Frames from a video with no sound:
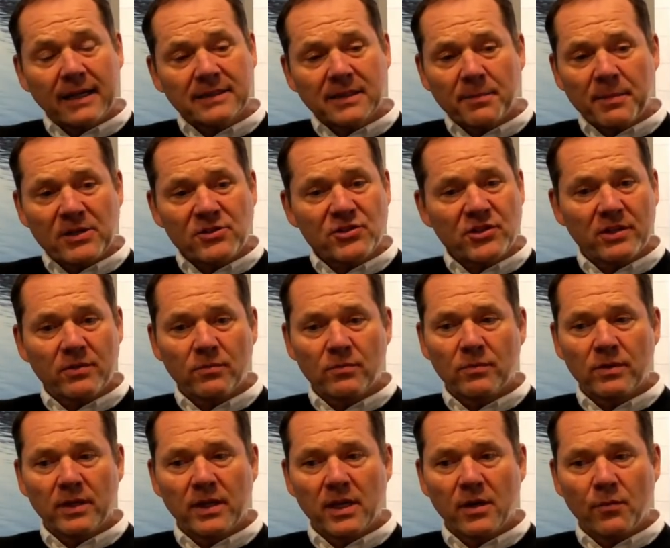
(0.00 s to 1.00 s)
as I
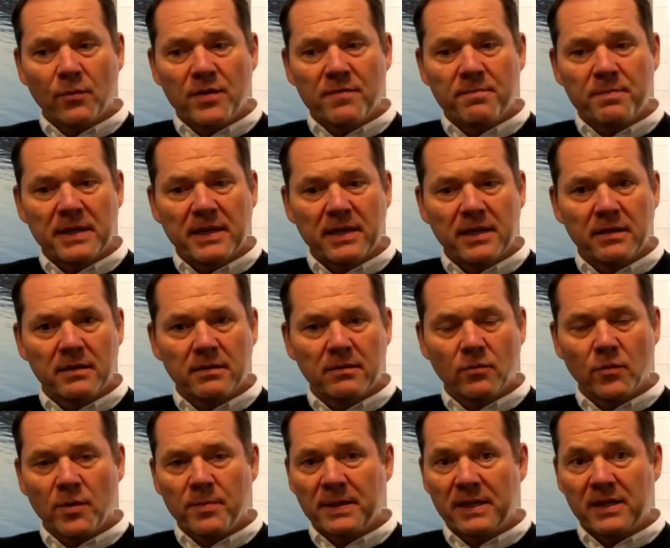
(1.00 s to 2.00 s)
mentioned, we've been
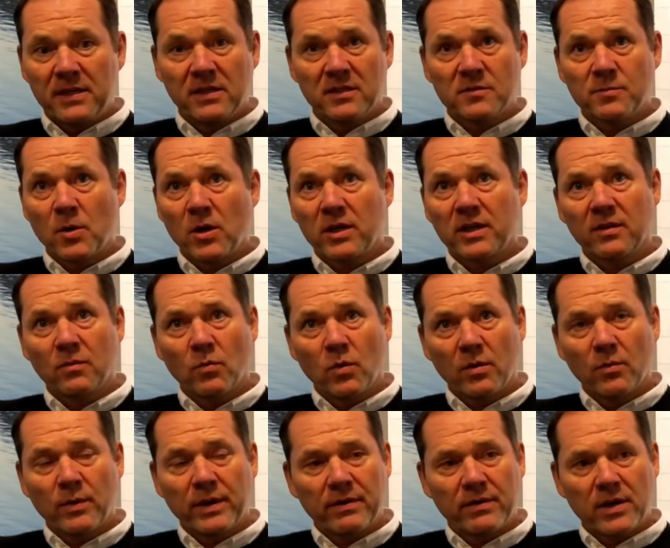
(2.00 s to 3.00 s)
in this market in
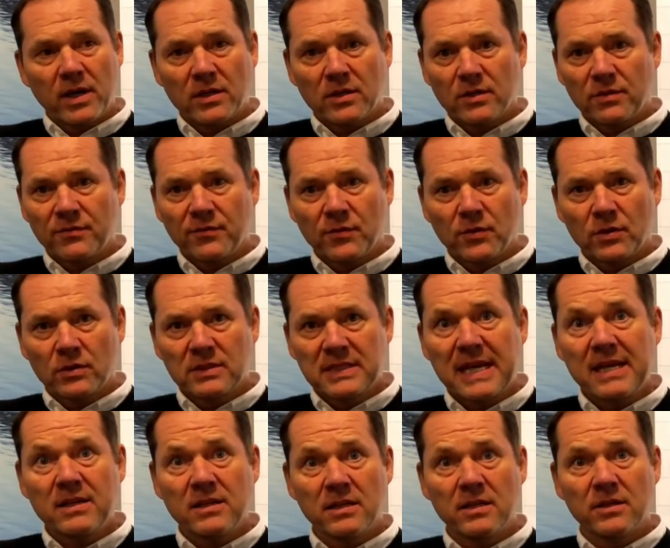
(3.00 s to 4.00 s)
one way or another for
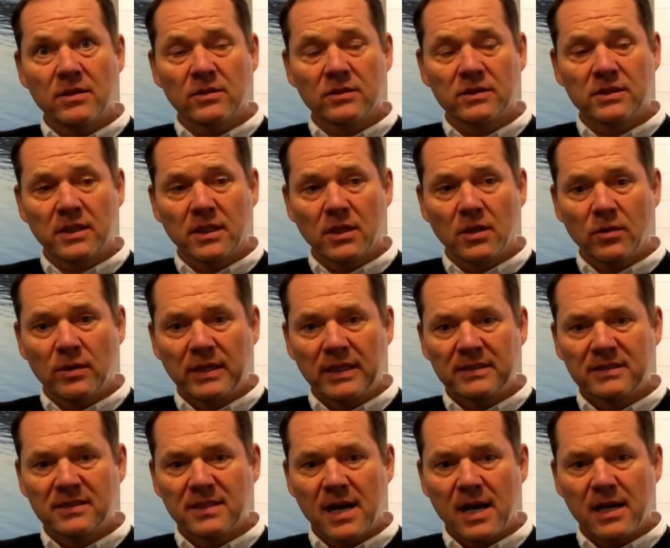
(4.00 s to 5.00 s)
10 years, so
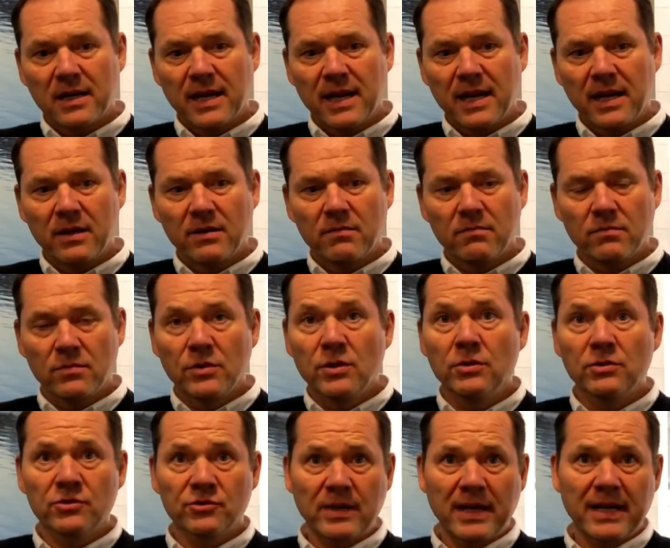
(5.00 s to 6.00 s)
it's not a
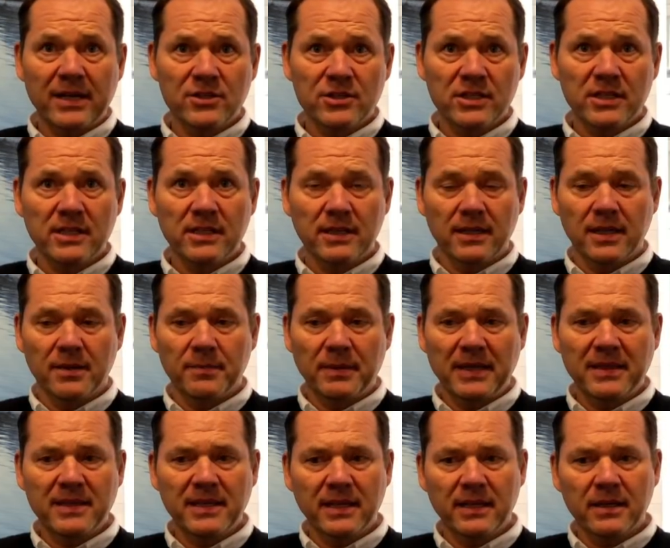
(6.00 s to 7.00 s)
new strategy.
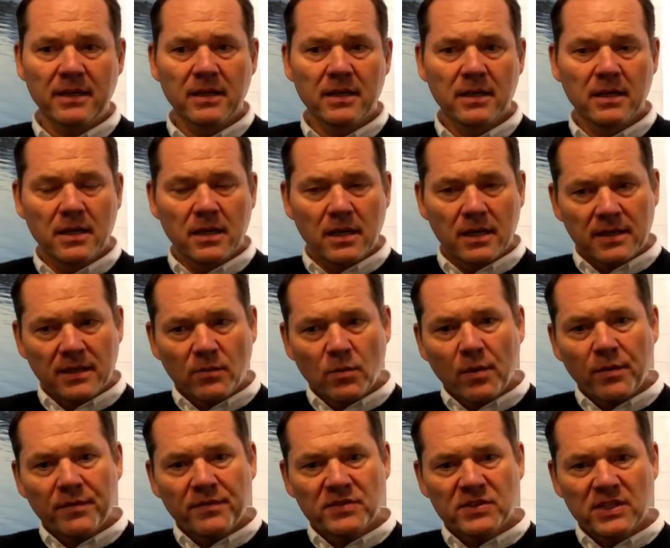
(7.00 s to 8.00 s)
I think
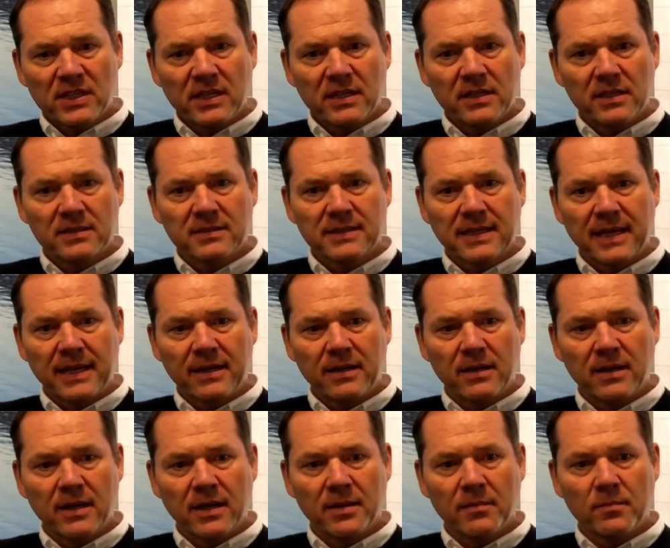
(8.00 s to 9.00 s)
what we've seen is that
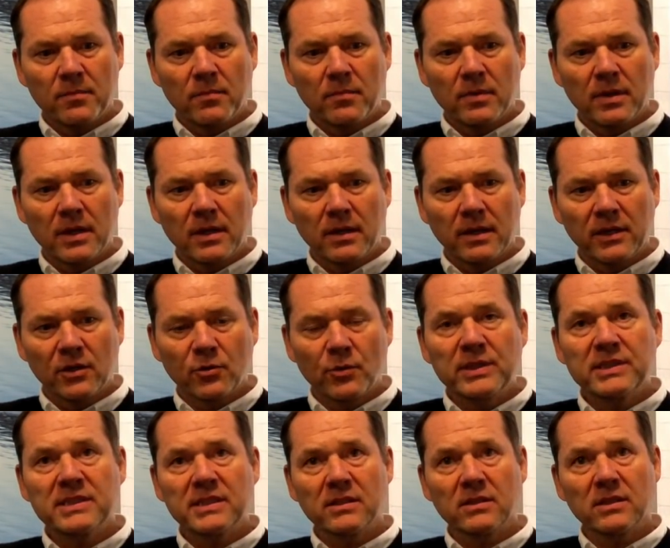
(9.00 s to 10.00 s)

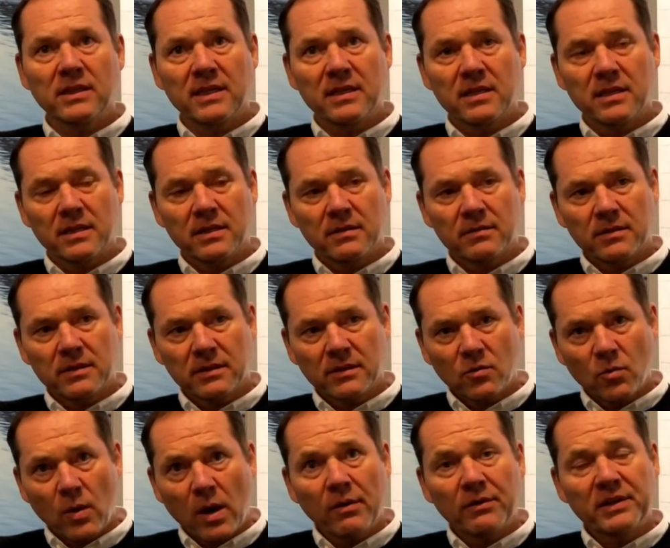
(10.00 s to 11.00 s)
increasingly the
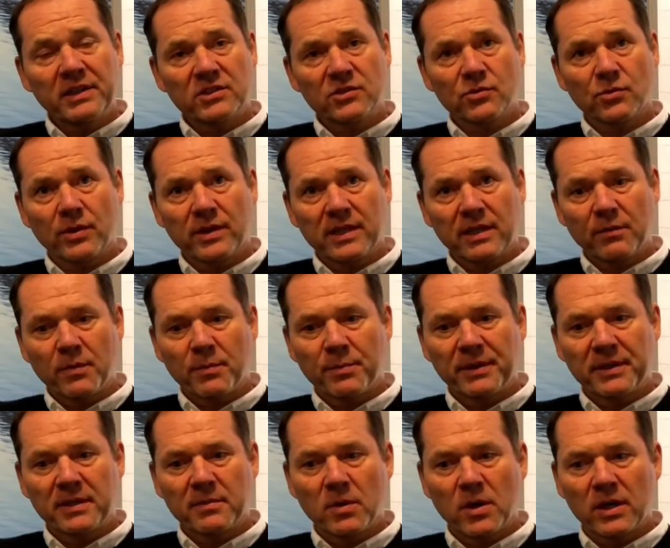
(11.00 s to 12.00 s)
quality story that we
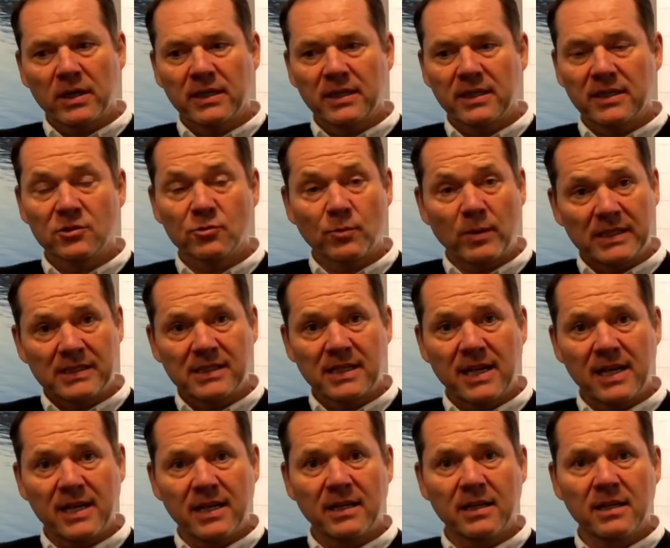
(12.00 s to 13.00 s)
bring to market is
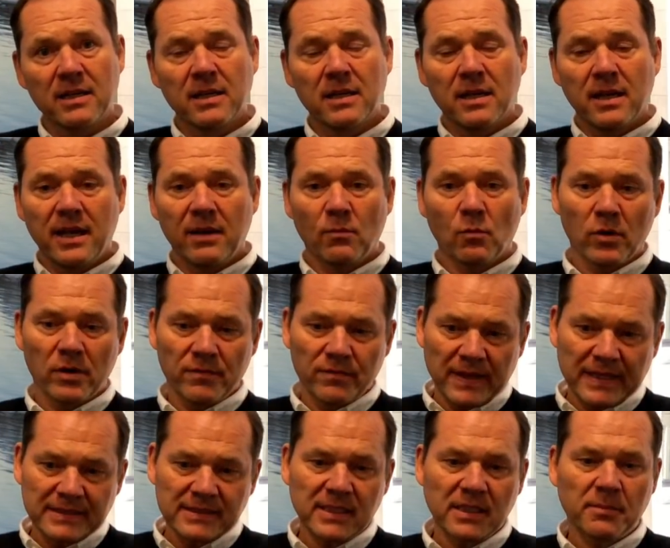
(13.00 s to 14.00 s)
resonating, and we're
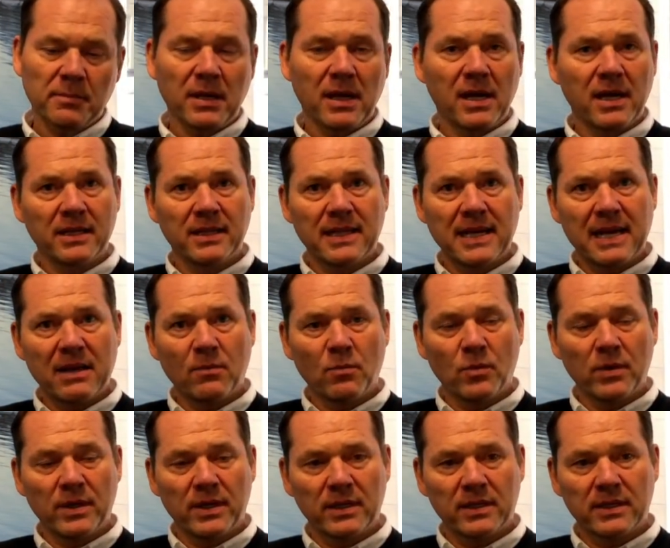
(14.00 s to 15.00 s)
investing behind that
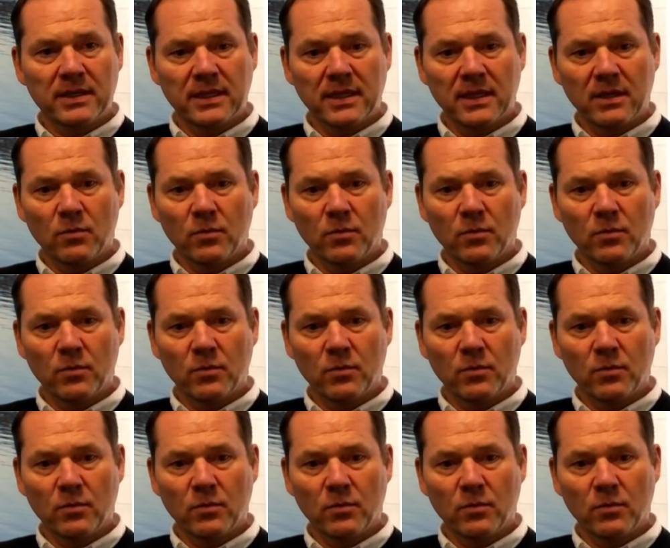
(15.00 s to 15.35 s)
with